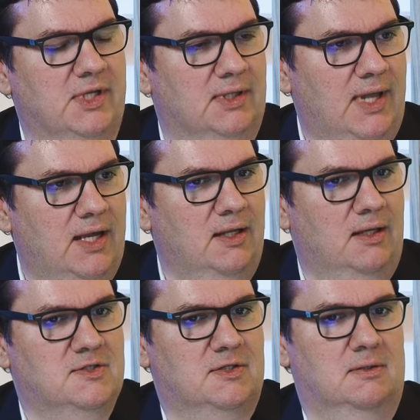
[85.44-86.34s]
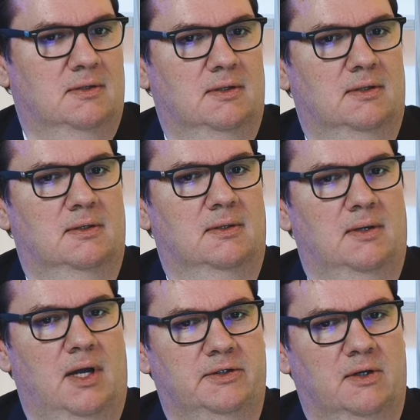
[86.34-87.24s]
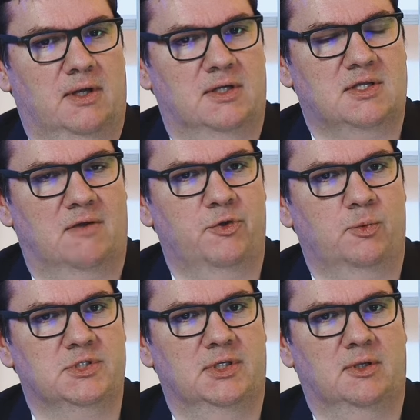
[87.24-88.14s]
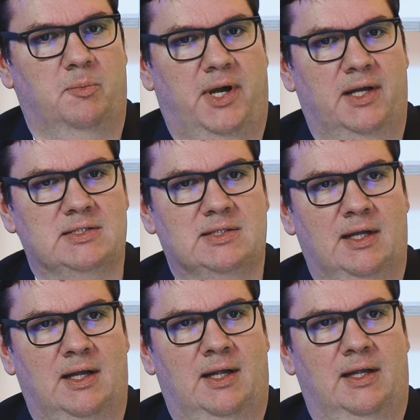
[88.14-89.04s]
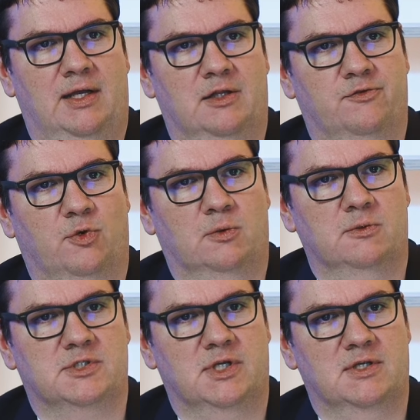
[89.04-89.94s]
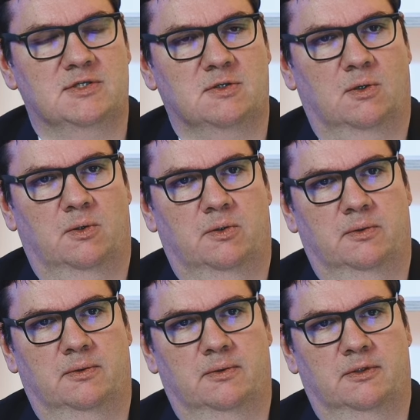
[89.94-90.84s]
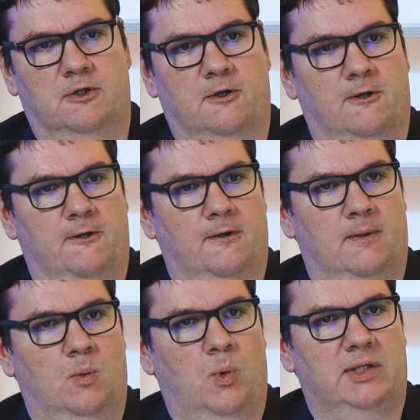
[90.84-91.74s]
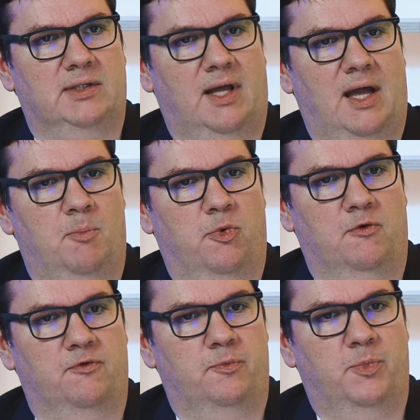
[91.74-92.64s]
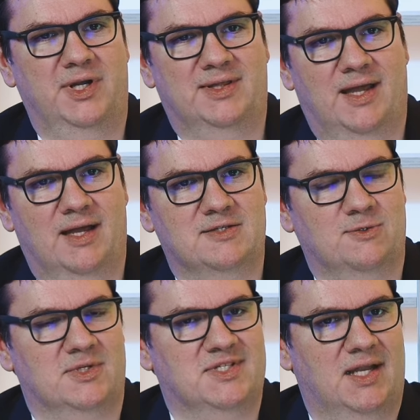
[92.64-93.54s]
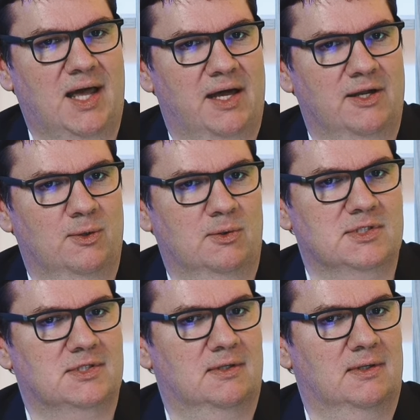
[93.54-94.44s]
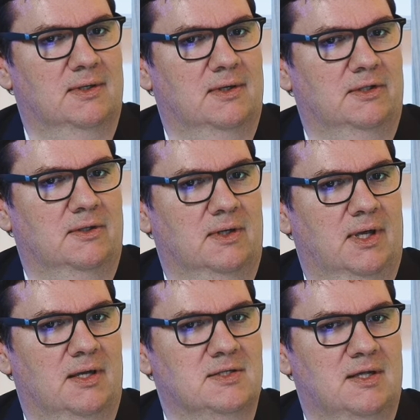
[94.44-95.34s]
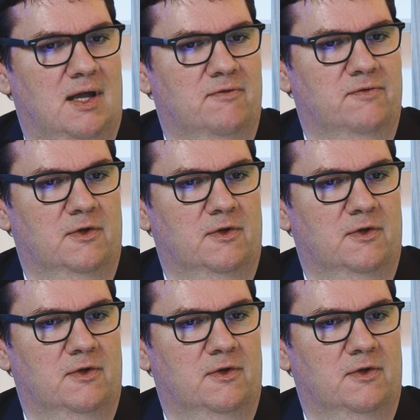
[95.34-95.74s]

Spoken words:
and techniques attackers have used in the past. It focuses on what type of pretext or scenarios attackers have